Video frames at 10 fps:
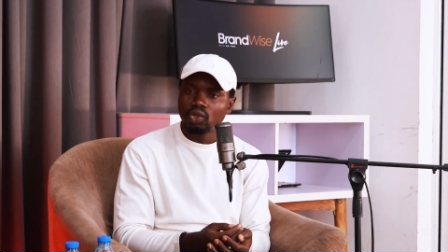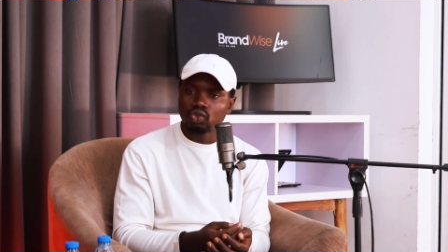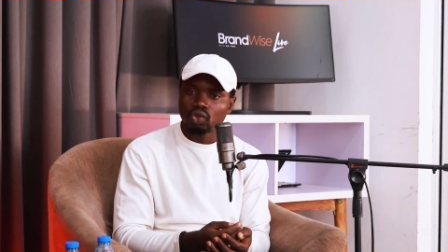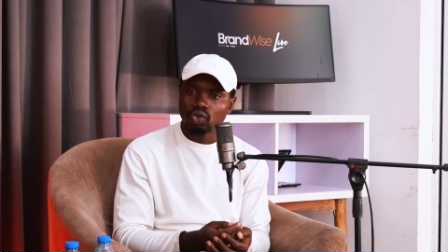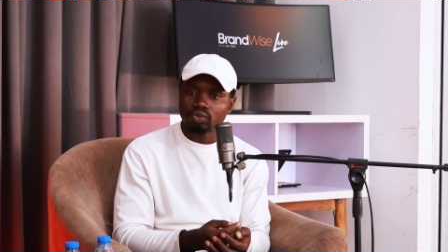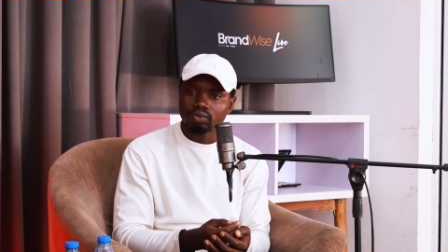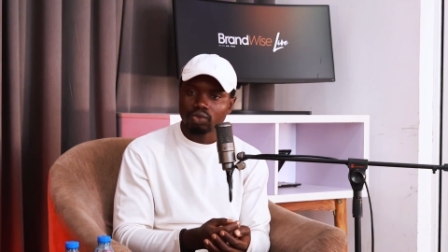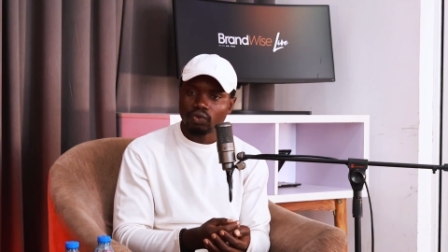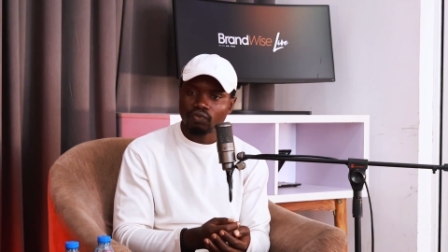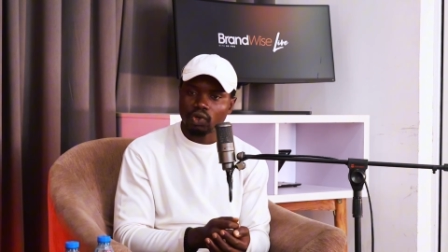So
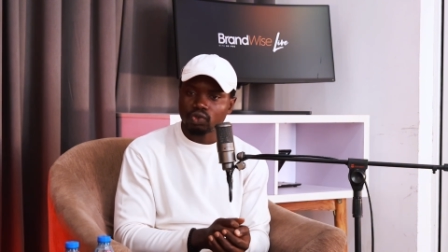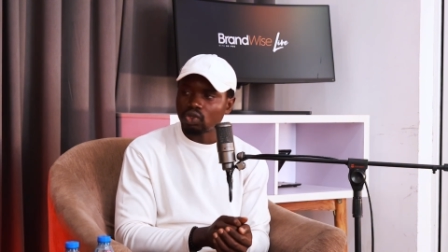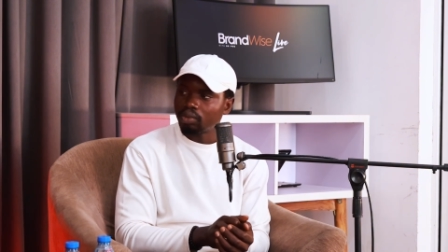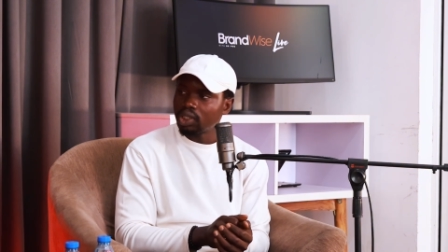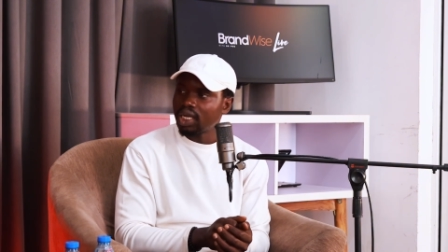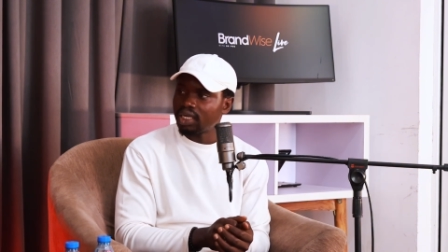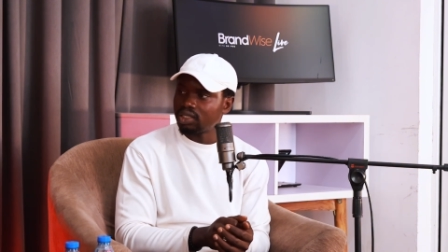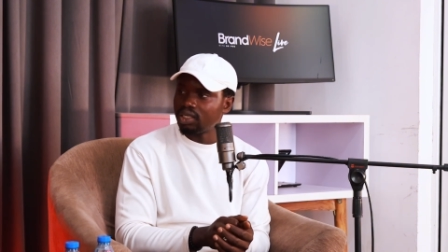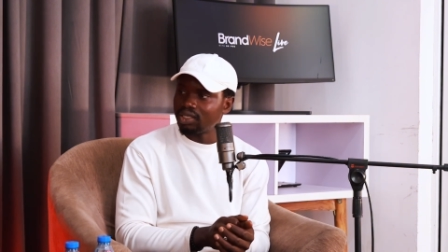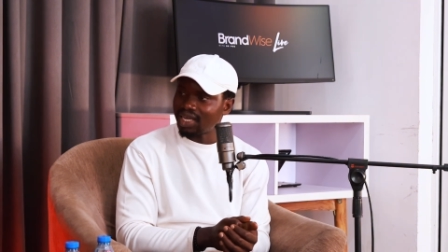for somebody that
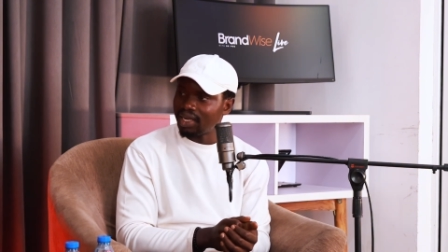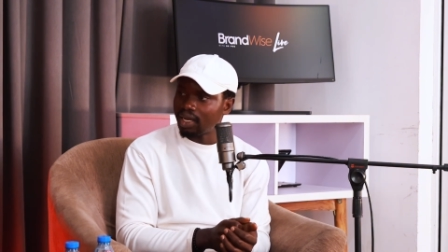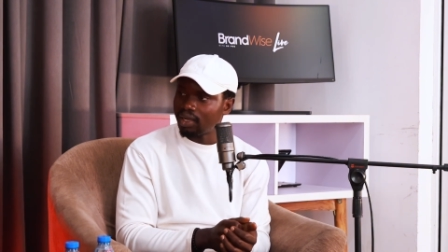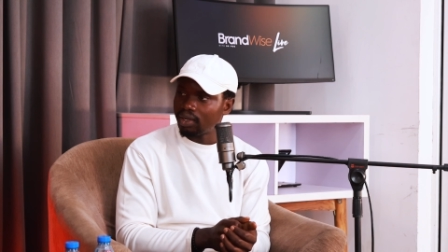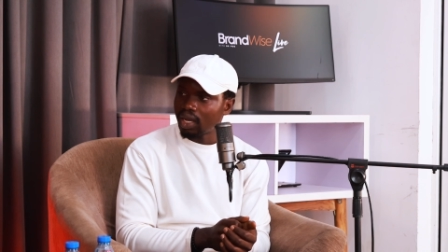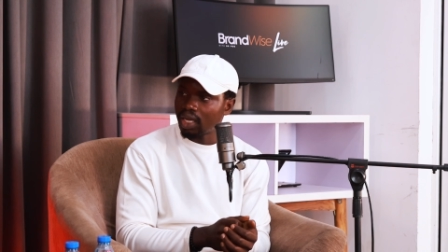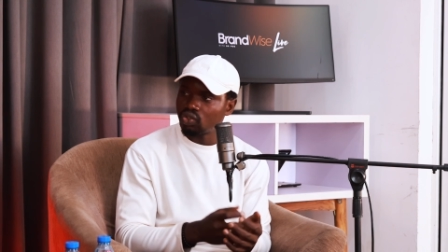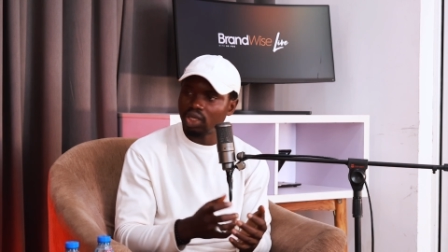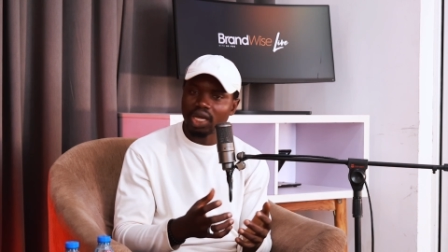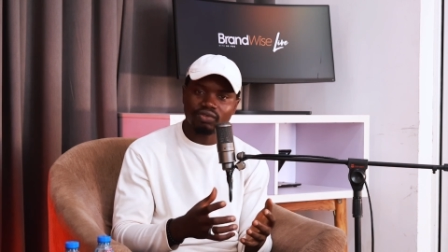is a designer, I
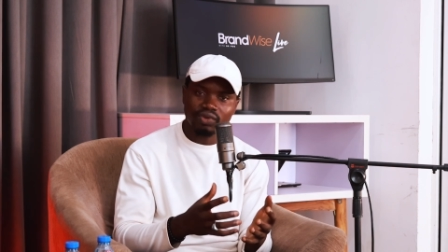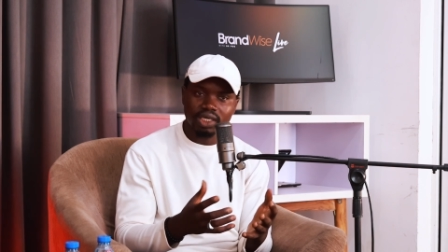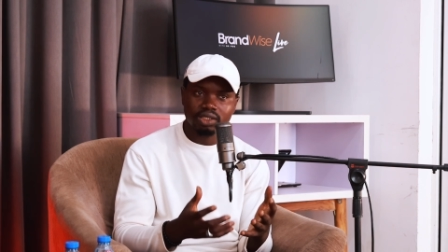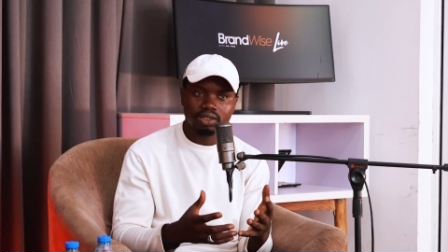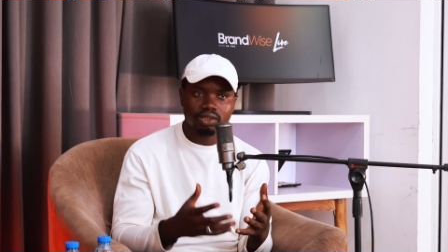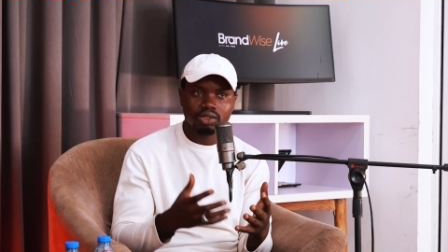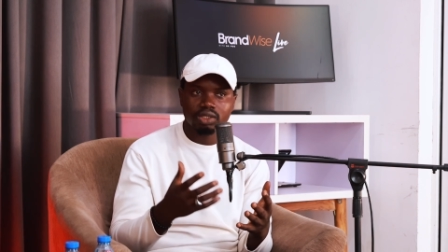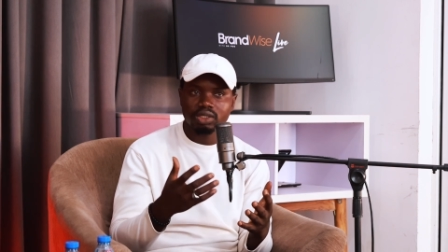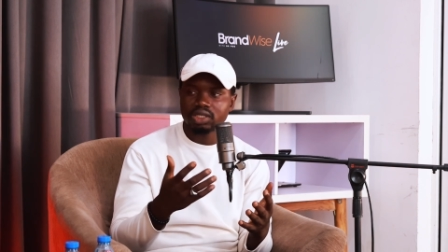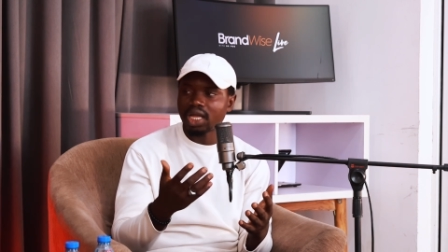usually advise
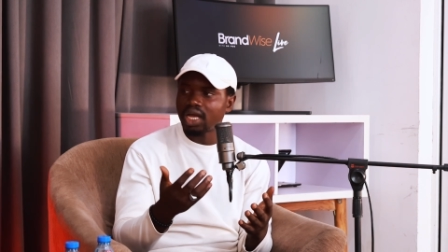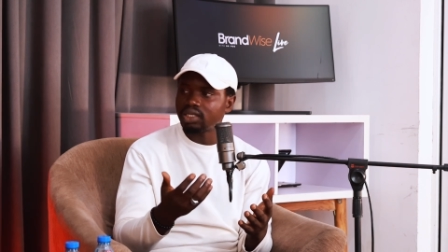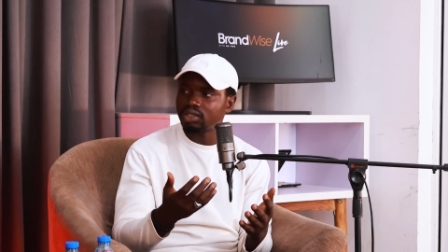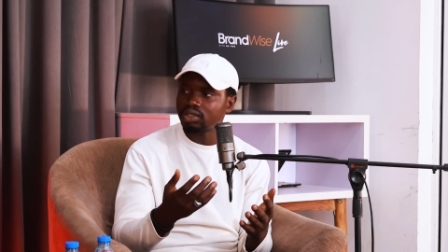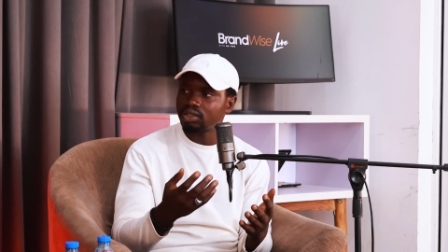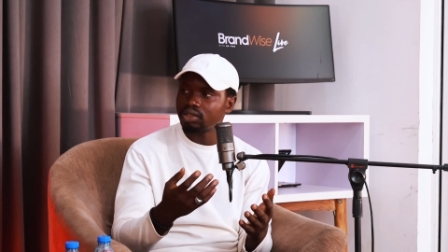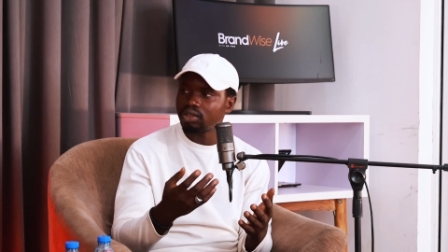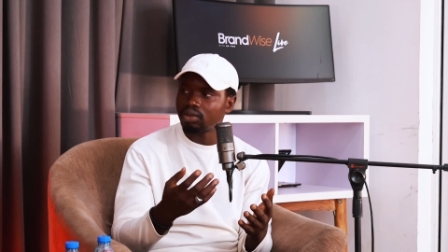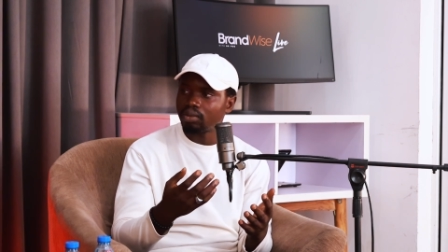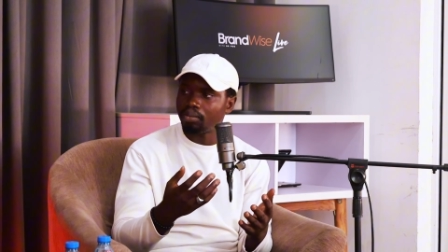start
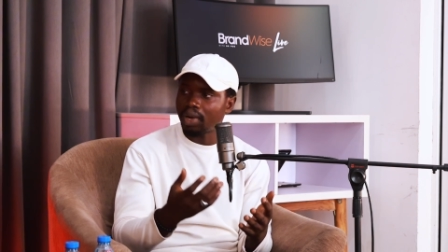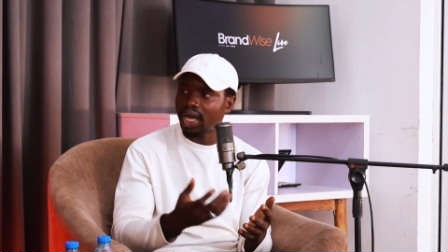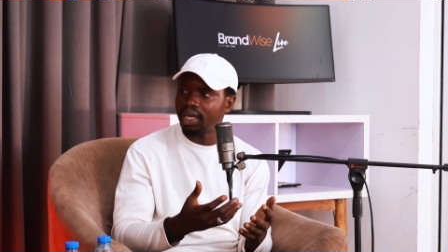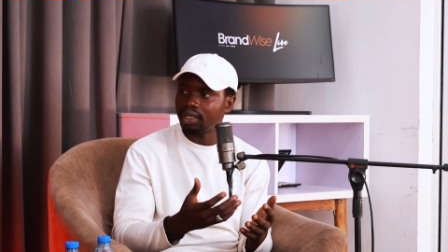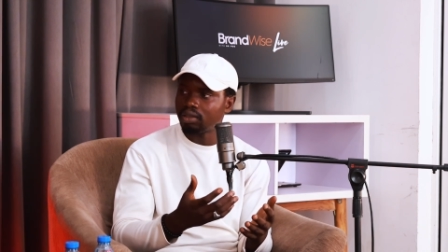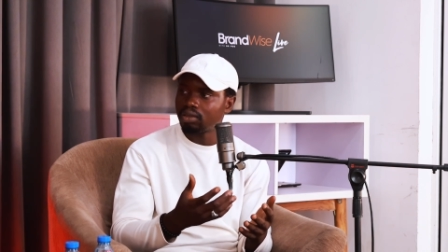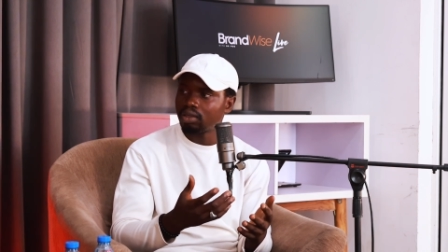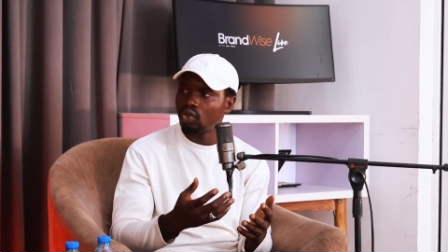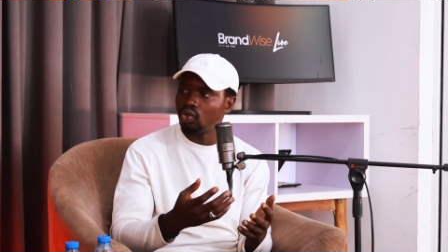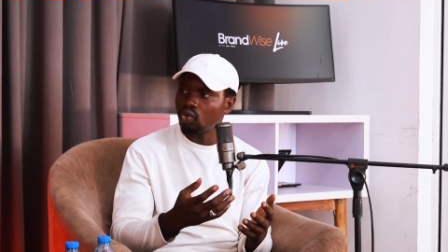by,
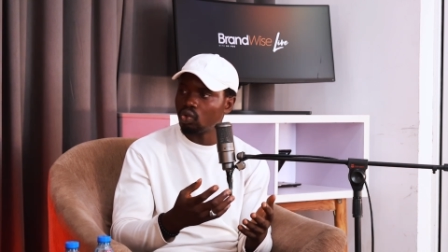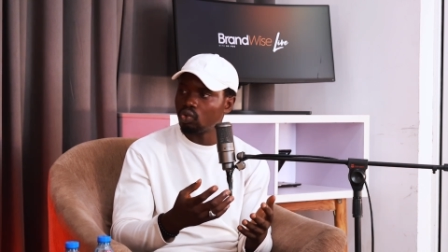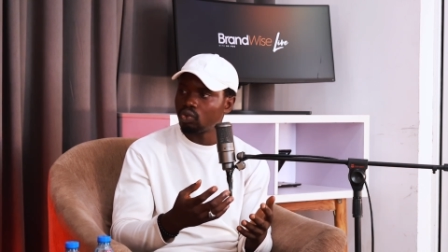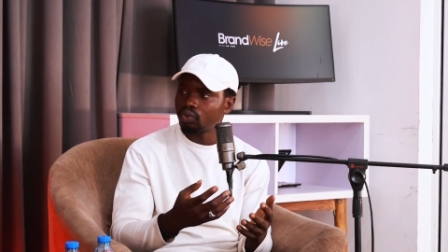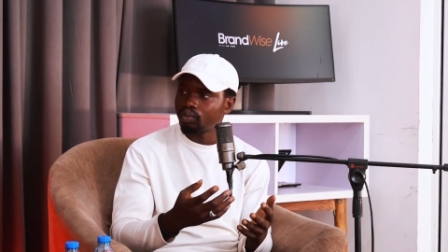you know,